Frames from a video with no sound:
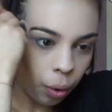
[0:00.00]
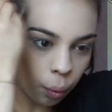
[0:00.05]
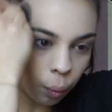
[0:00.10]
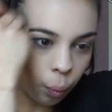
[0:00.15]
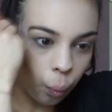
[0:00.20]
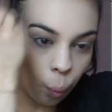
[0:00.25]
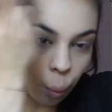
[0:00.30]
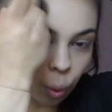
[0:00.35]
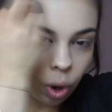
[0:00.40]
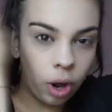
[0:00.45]

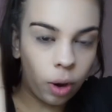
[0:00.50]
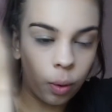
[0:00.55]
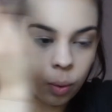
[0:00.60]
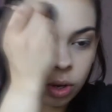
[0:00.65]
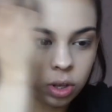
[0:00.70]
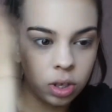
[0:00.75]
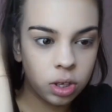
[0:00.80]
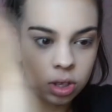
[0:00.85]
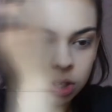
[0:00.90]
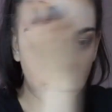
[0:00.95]
work
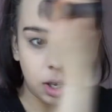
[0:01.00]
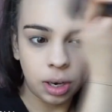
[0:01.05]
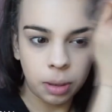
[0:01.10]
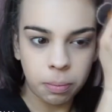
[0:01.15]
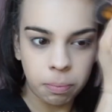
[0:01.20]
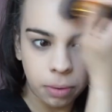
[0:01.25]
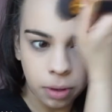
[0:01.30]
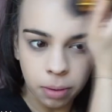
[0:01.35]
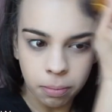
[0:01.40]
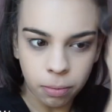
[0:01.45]
with it
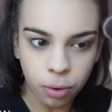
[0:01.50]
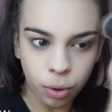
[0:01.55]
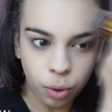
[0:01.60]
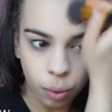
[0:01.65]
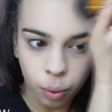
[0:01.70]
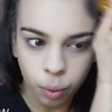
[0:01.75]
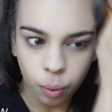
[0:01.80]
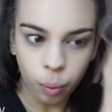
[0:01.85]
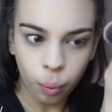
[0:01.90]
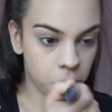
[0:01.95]
a bit
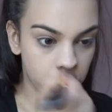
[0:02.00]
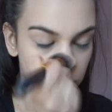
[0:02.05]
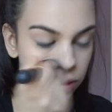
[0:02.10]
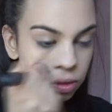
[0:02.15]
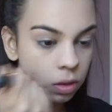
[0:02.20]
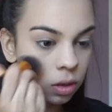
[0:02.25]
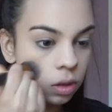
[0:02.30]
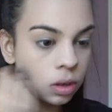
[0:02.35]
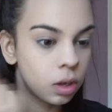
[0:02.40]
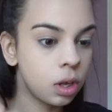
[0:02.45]
more.
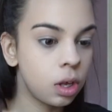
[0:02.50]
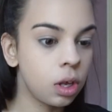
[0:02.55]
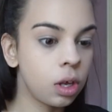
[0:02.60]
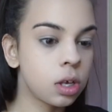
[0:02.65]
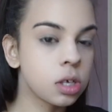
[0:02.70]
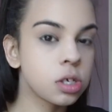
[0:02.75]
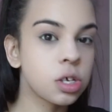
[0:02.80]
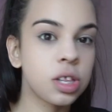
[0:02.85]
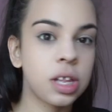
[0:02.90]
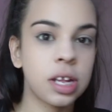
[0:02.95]

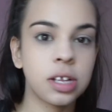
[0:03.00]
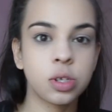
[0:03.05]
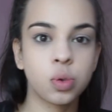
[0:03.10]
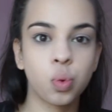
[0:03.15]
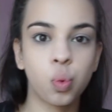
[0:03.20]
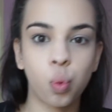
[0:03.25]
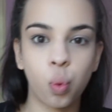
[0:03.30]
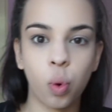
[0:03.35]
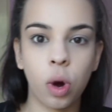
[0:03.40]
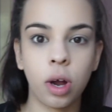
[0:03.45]
So that's
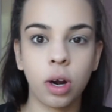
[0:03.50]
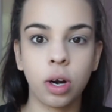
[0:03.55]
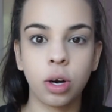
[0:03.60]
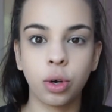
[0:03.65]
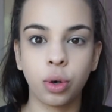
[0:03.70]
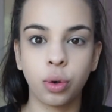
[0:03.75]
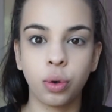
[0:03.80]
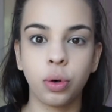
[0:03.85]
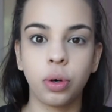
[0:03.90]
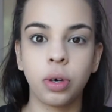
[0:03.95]

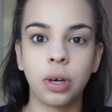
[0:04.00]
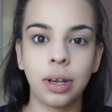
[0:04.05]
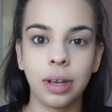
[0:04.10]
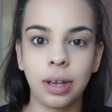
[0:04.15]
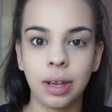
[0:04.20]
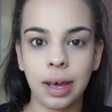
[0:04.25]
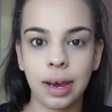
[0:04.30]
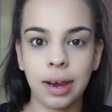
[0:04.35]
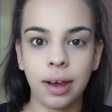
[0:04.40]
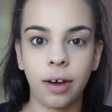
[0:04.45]
one good
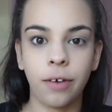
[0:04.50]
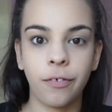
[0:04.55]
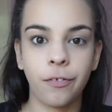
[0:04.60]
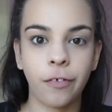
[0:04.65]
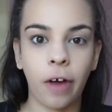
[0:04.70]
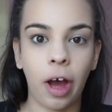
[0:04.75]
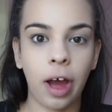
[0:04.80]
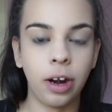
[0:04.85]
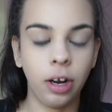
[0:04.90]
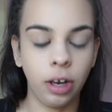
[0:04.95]
layer
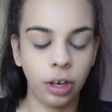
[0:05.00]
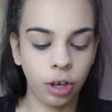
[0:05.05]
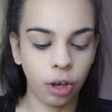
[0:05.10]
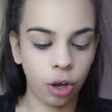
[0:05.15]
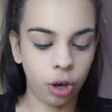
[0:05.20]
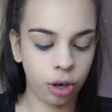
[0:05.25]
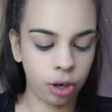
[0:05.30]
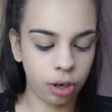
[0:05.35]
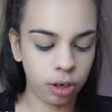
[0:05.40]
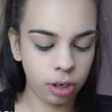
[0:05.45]
finally
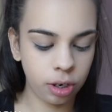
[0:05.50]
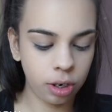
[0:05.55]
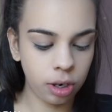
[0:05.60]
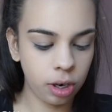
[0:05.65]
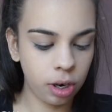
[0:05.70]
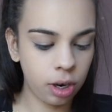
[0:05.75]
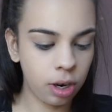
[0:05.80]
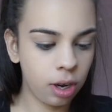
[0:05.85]
on.